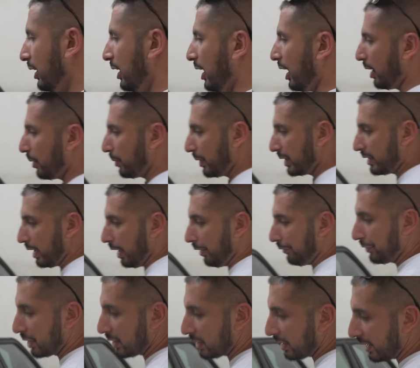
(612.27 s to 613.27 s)
Uh, we
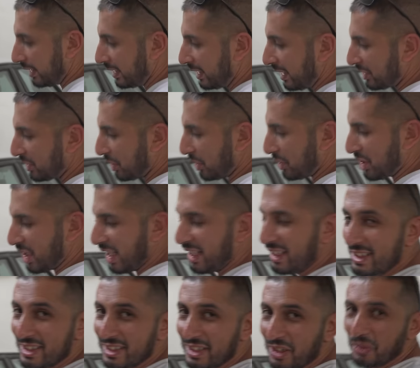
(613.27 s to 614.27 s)
definitely need to
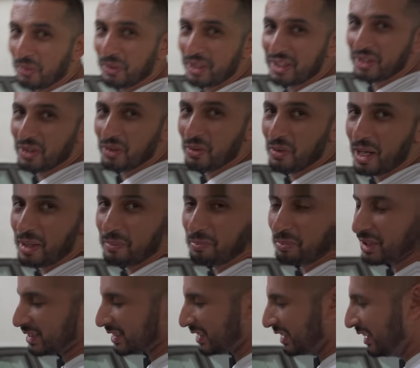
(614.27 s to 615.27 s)
change the window
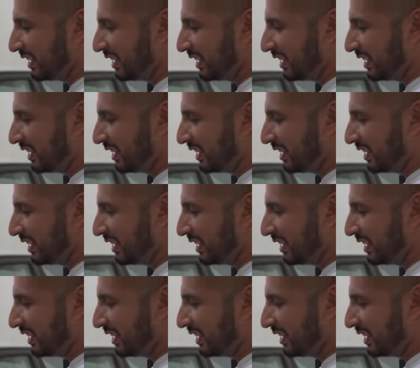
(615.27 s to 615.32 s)
wipers.